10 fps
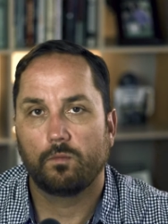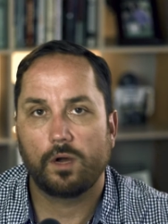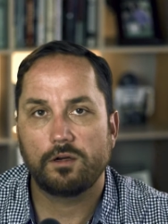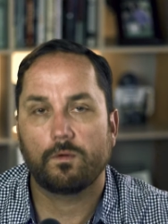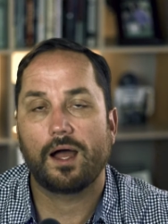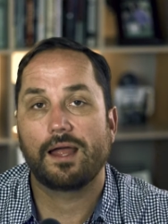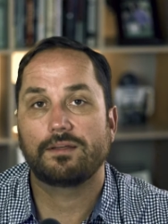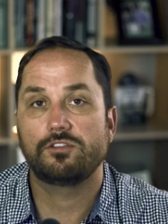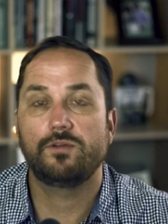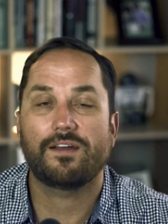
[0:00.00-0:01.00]
Wonder
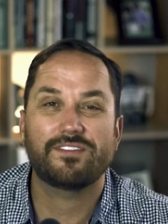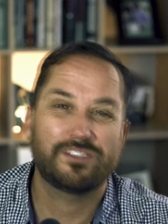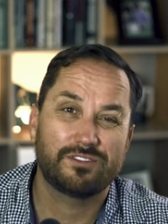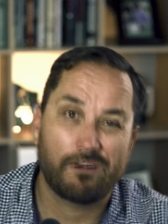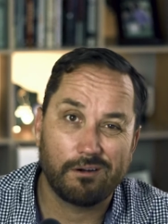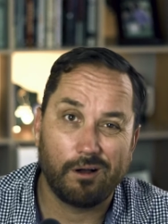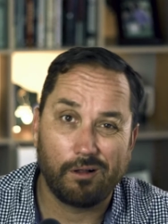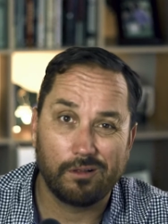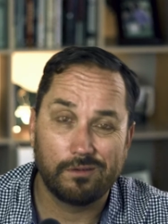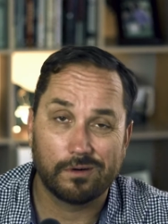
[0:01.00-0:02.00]
why? Because you have to start
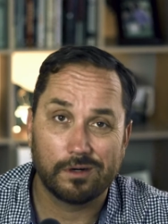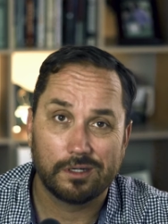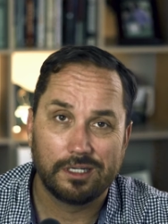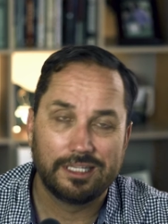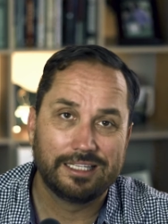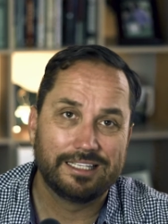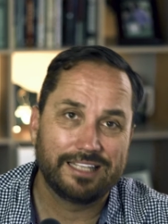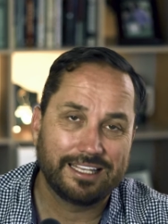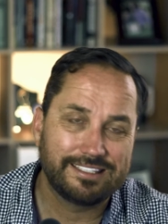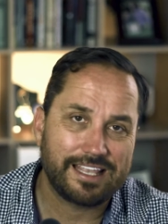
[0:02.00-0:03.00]
all over.
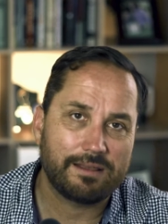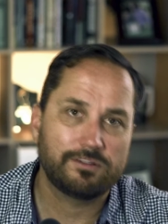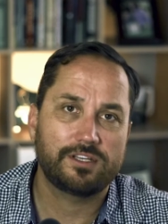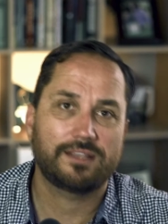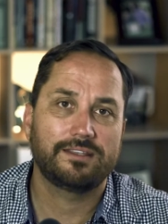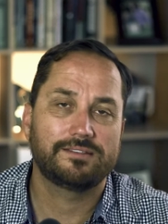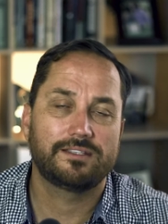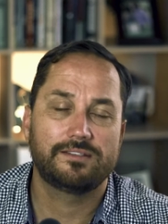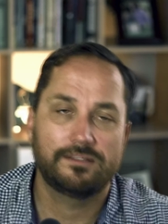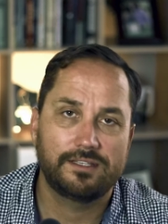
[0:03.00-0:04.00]
Establish that
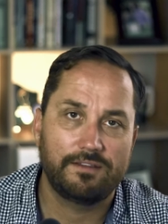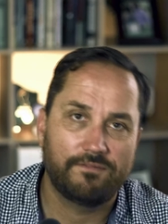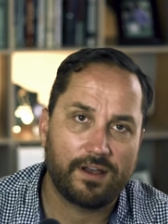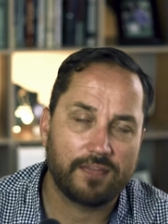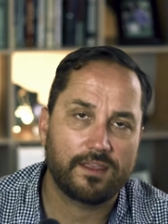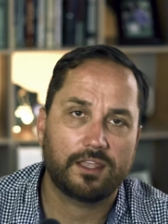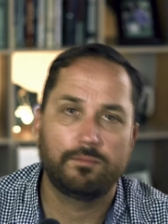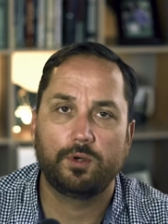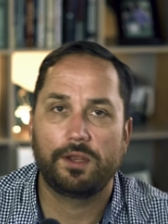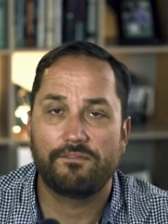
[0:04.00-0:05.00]
consistency, find that
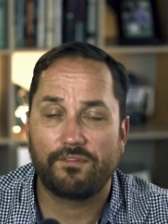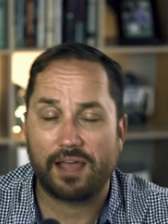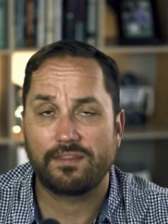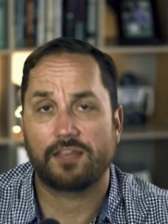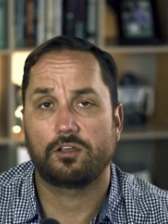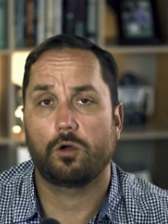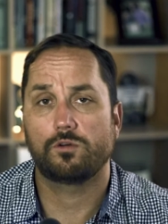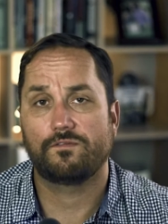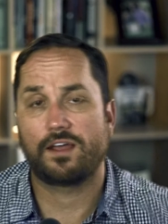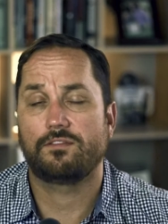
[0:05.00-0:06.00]
community, find that
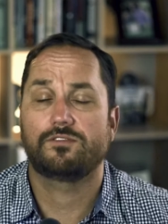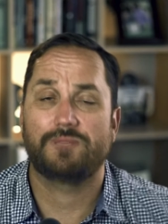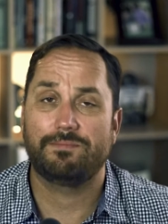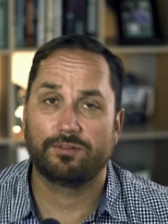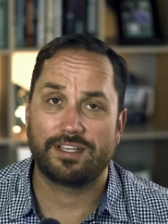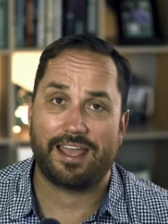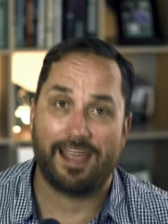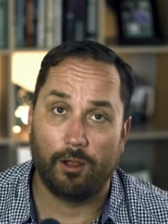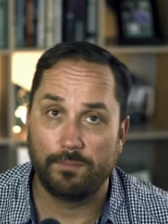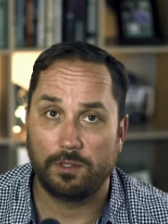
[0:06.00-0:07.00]
coach, find those people to
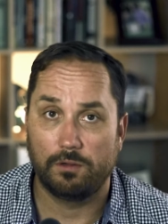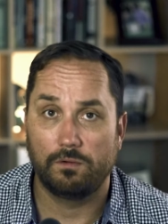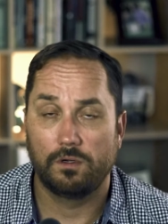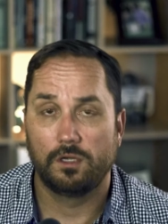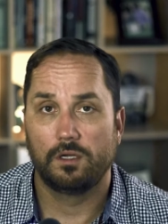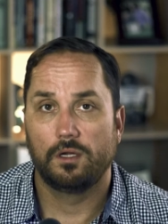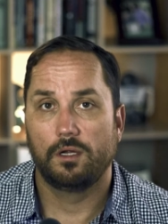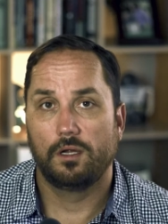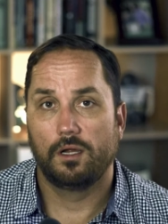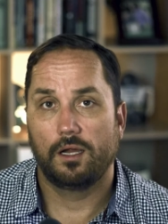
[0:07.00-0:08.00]
help you,
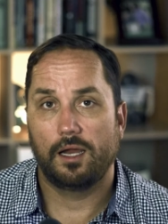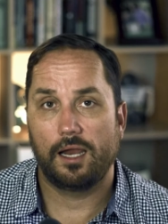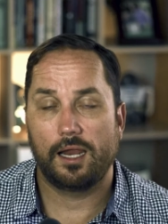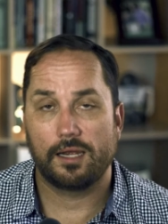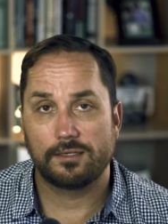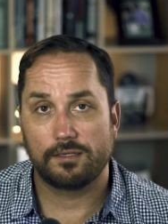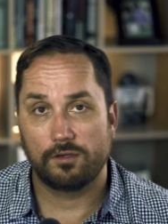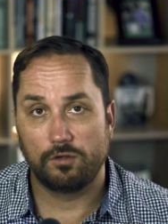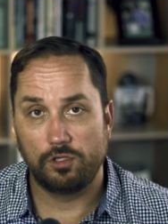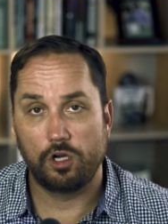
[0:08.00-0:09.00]
and
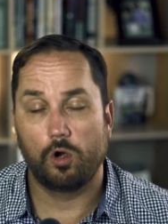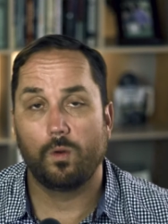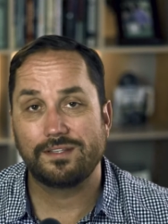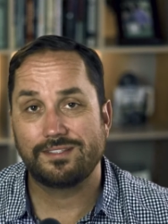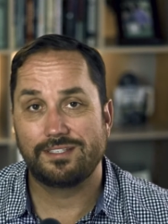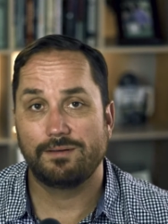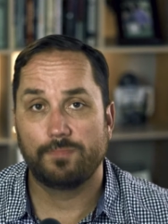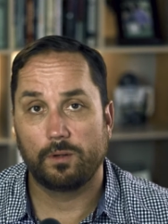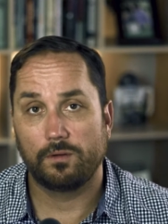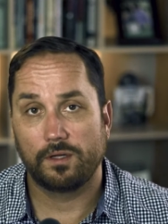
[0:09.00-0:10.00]
know what's
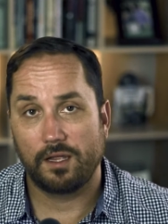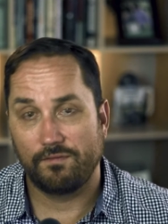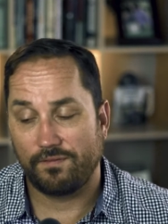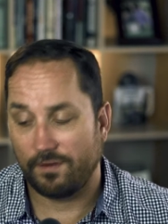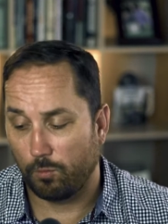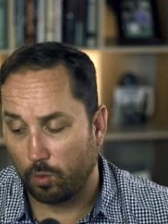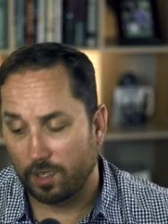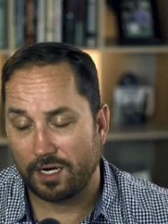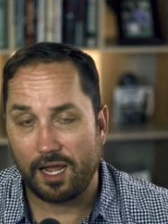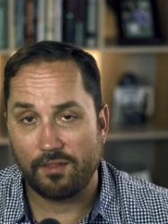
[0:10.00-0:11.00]
simple and
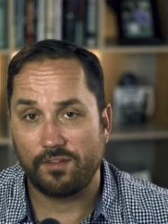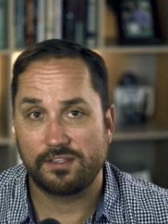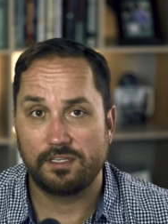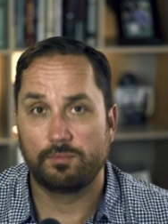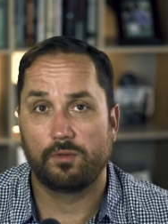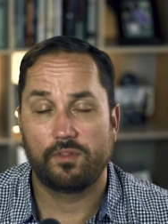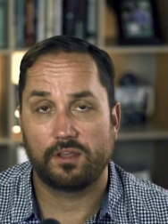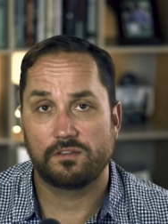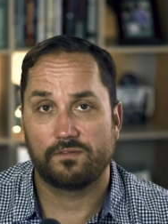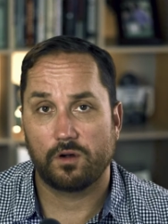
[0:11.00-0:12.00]
work on the simple
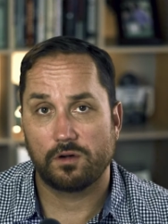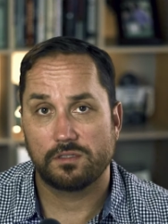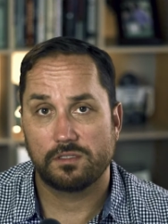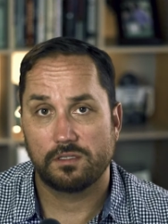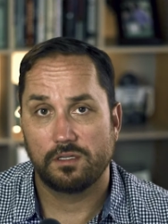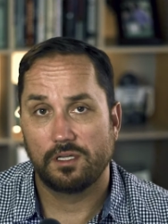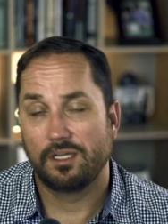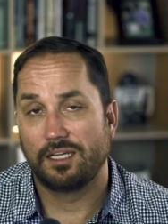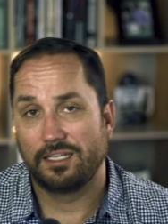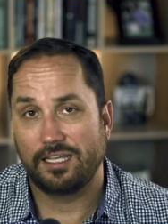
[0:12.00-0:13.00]
things first.
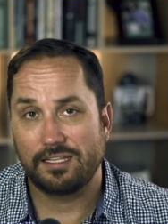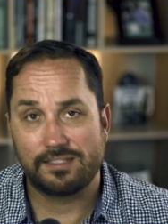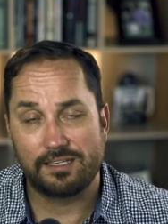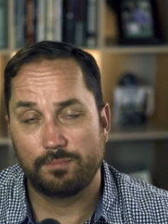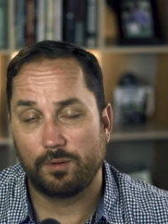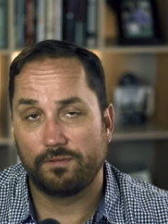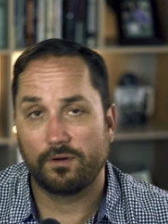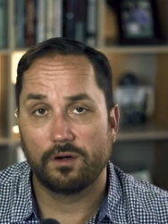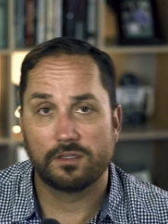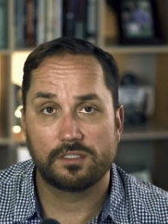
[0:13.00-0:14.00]
Get simple
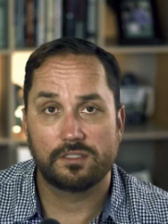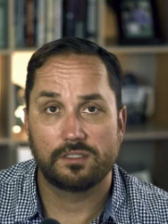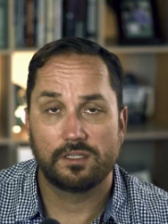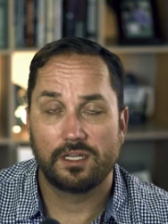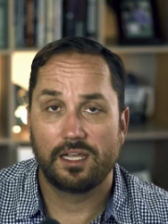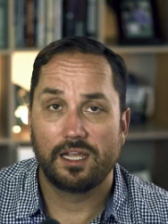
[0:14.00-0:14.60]
first.